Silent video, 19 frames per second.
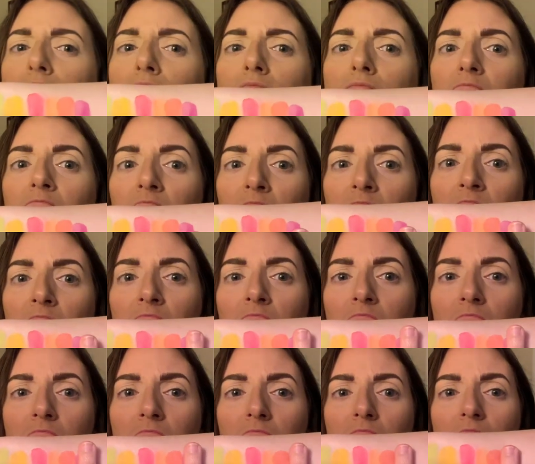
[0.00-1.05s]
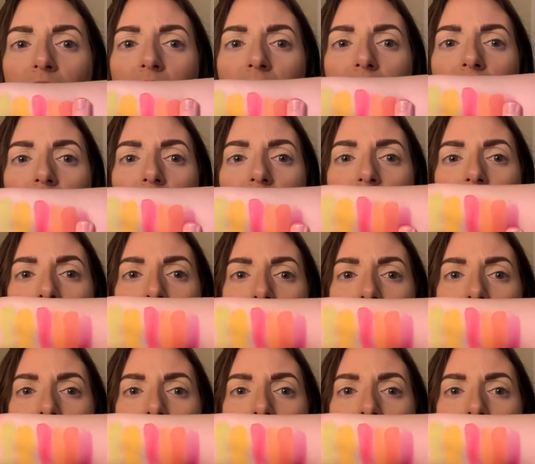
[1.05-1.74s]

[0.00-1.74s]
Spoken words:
No one is speaking in this clip.